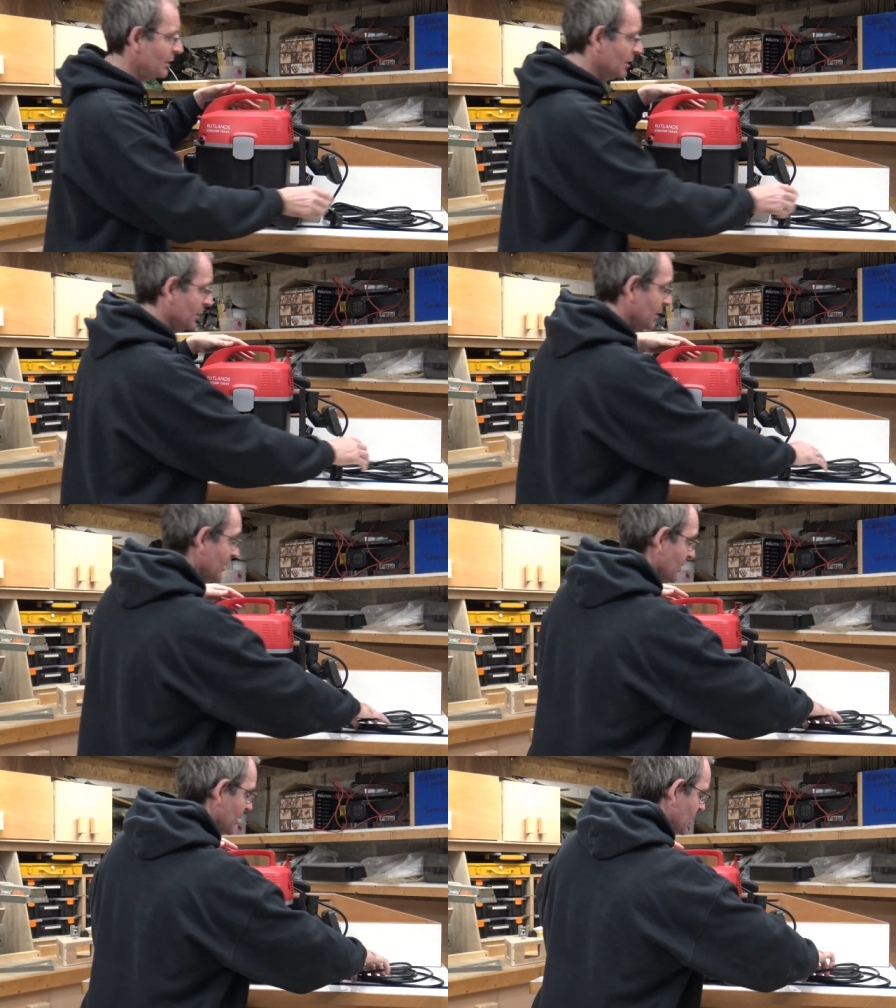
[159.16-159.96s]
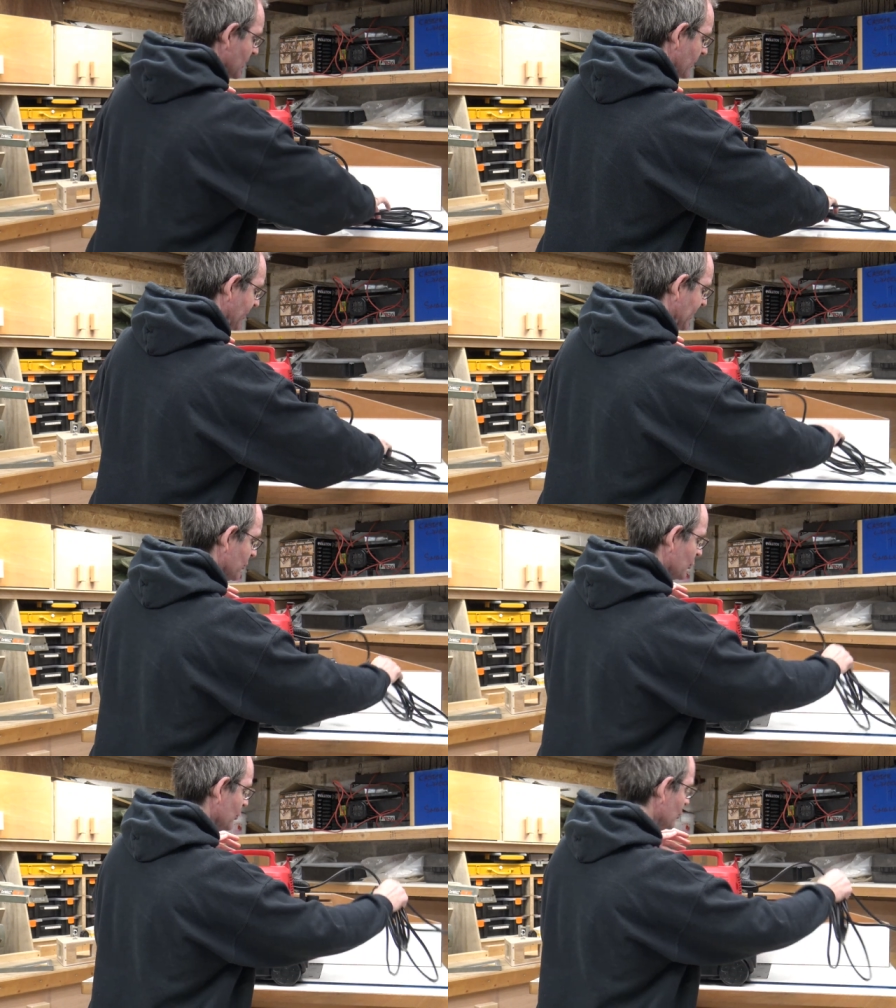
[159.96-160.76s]
Uh, the
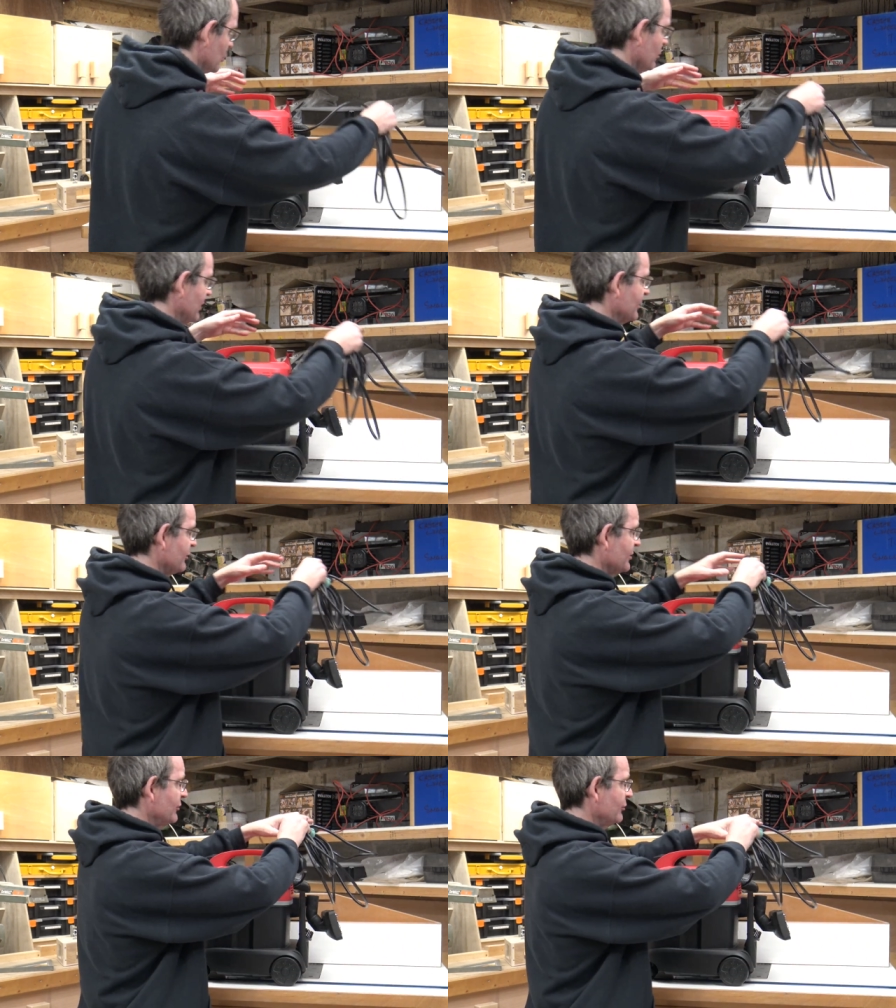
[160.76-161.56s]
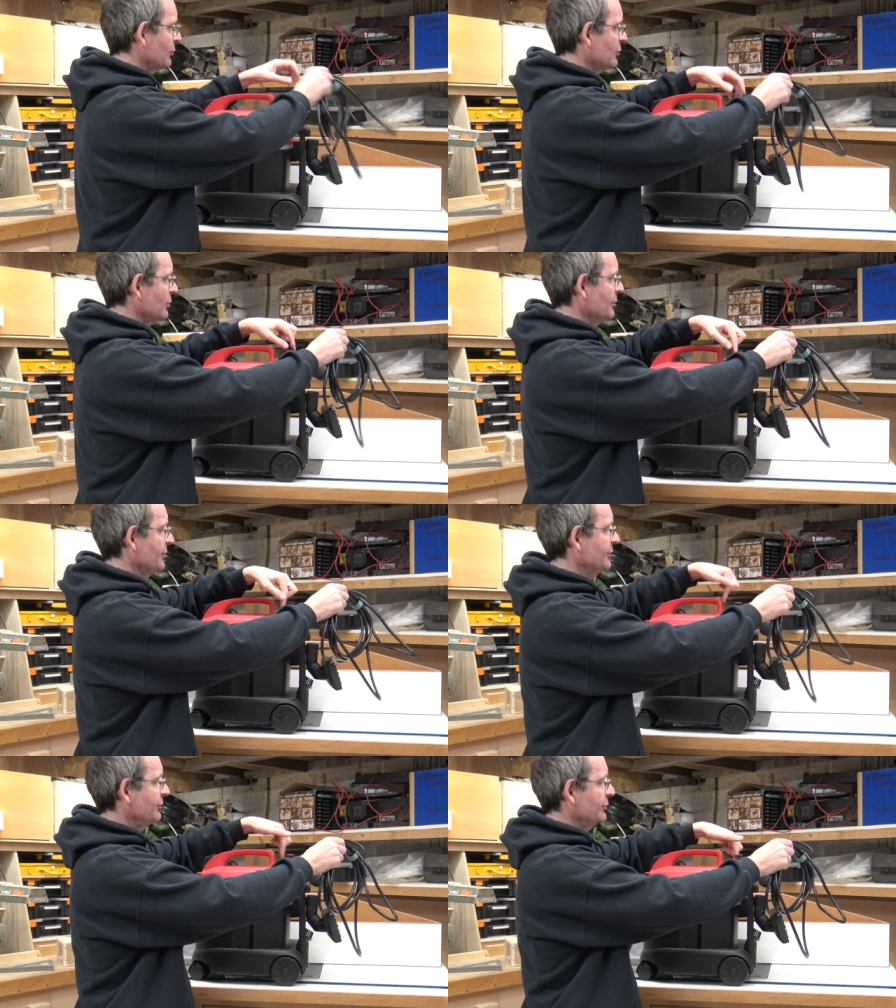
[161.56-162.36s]
power cord will actually store on
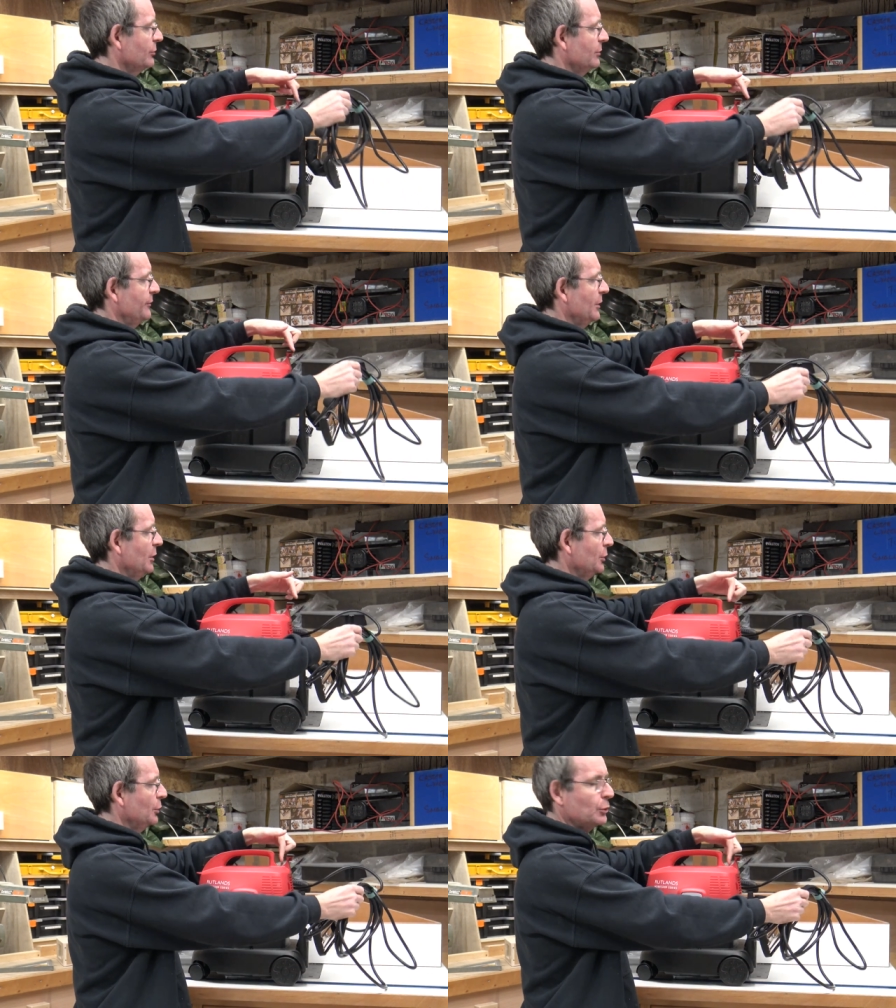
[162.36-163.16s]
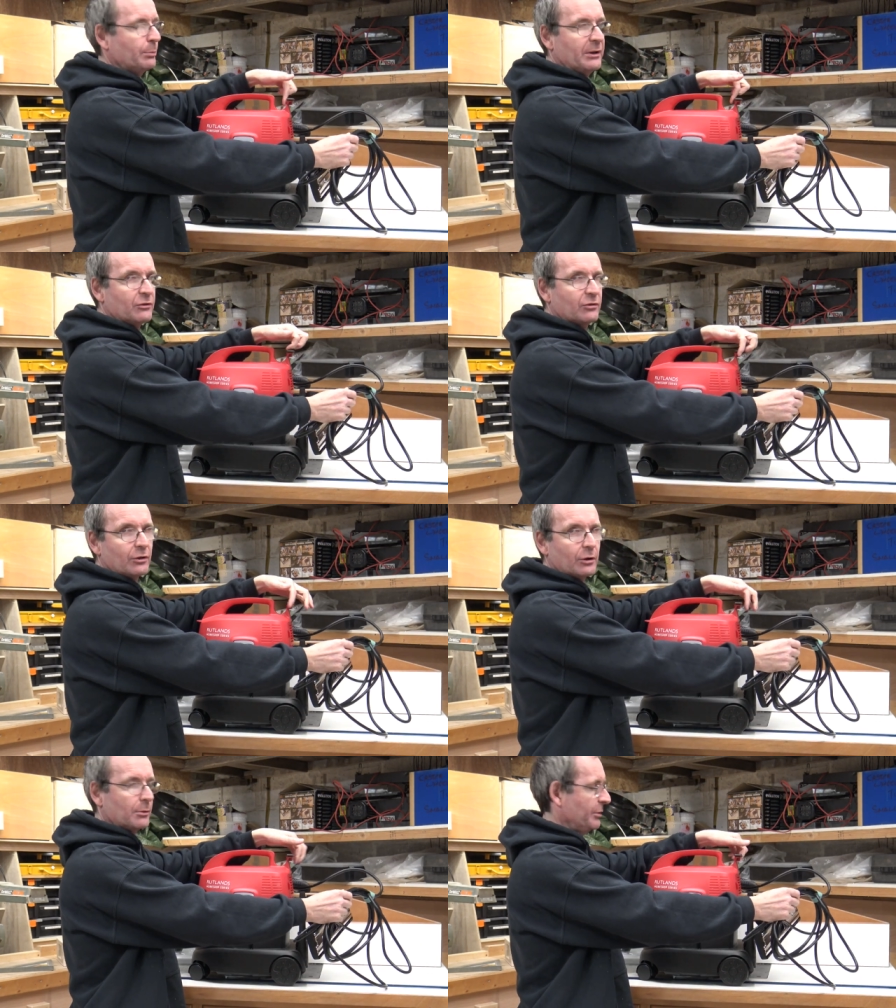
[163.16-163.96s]
this sort of loopage
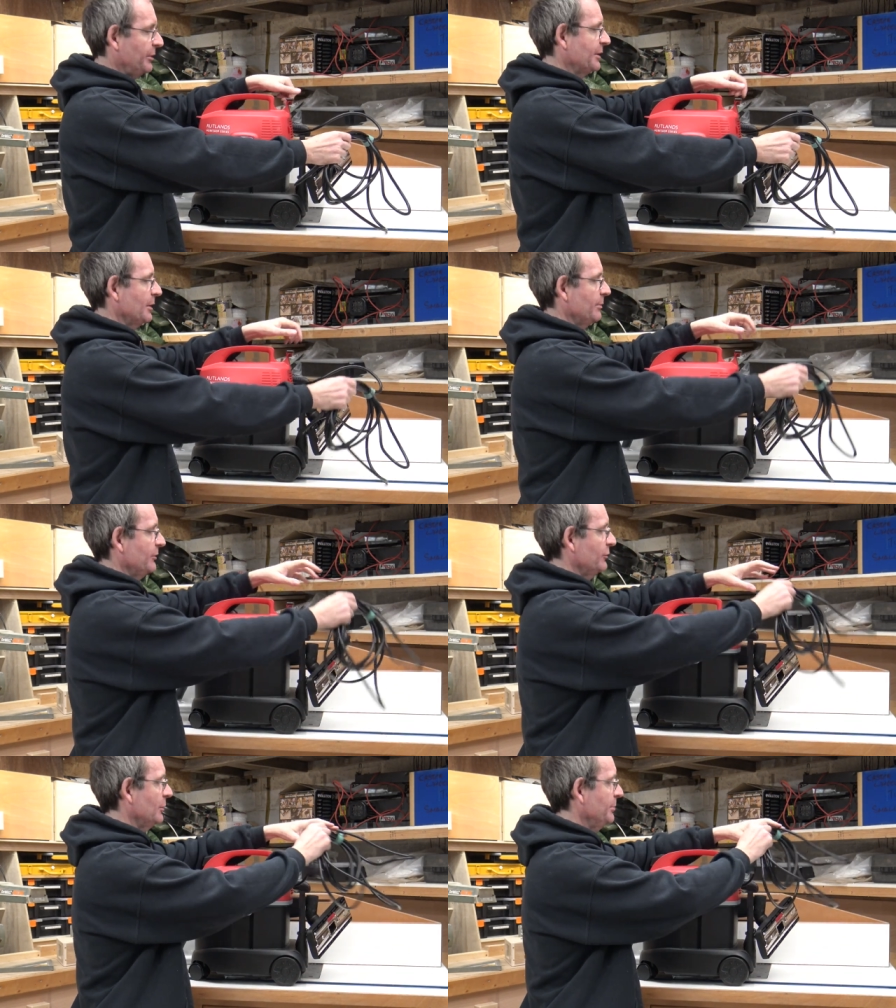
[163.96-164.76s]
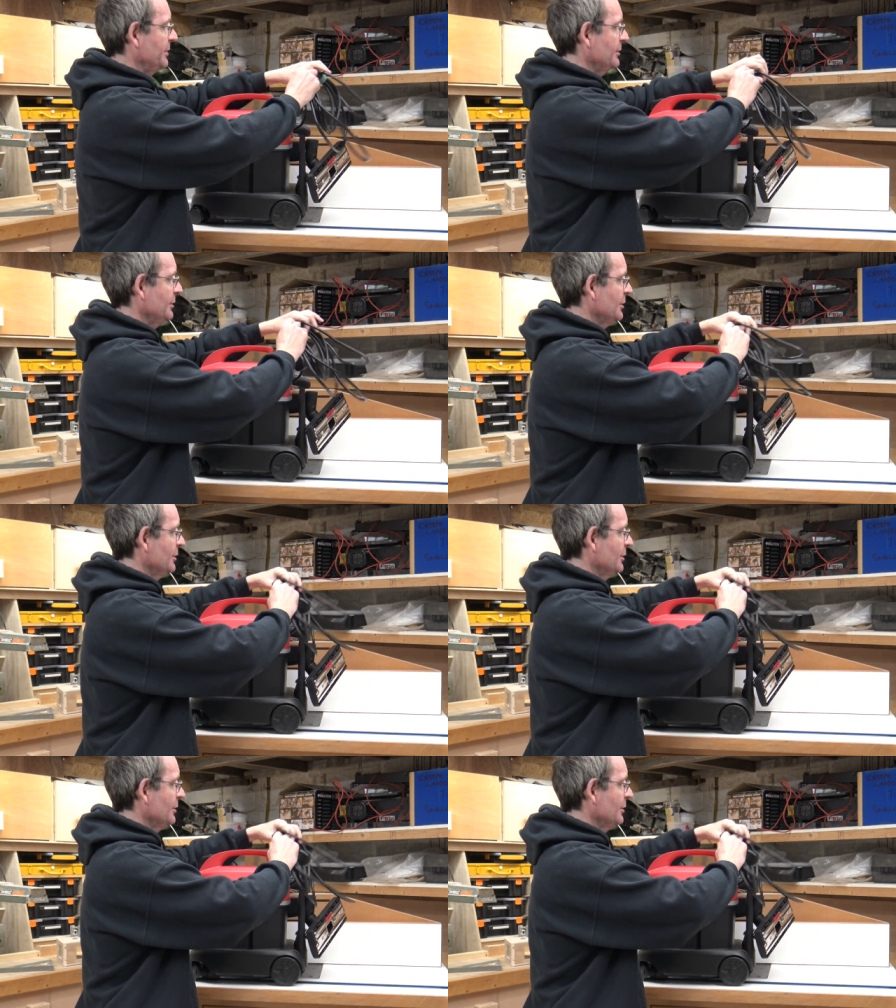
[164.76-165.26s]
type thing up the top here,